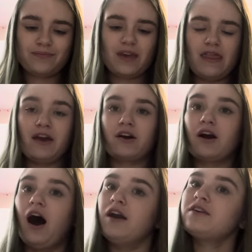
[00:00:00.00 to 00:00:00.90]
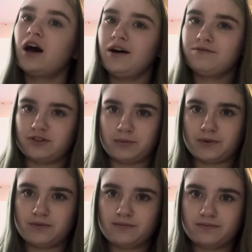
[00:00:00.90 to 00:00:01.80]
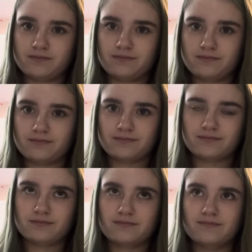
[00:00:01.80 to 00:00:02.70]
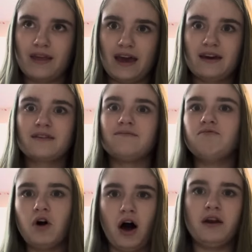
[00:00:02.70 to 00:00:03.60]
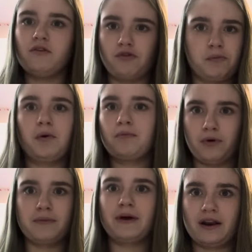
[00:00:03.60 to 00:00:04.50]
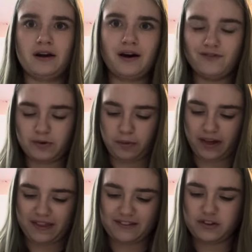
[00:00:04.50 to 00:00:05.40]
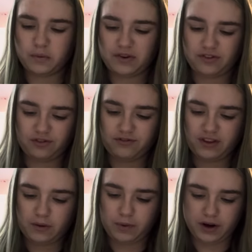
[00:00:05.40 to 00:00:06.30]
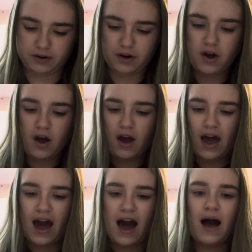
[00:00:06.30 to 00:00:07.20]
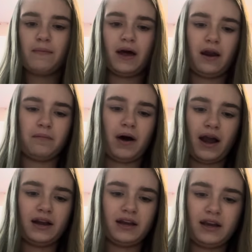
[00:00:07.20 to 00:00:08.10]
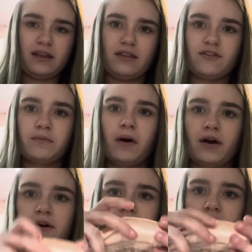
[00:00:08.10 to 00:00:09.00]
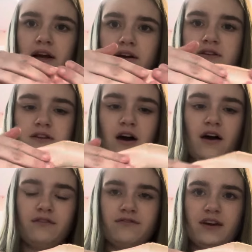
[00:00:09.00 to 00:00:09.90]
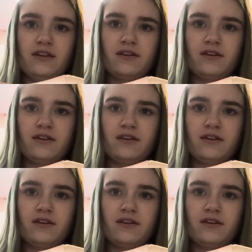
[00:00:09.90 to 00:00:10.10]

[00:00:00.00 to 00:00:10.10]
They're uncomfortable. Like, not normal pointe pain uncomfortable, like they squeeze your feet weird. And on mine, this part right here did not fit